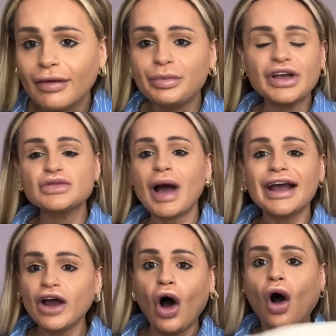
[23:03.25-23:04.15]
because why
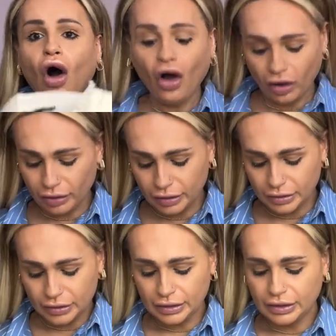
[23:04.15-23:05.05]
not?
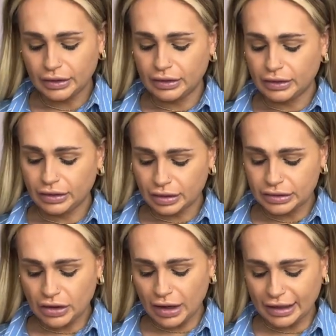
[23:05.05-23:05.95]

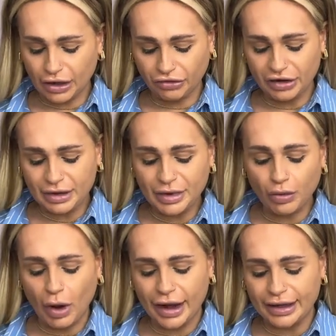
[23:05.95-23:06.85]
So I've got like a creamy
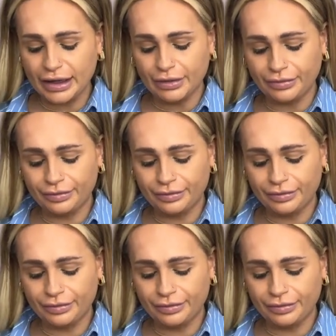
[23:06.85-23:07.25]
white.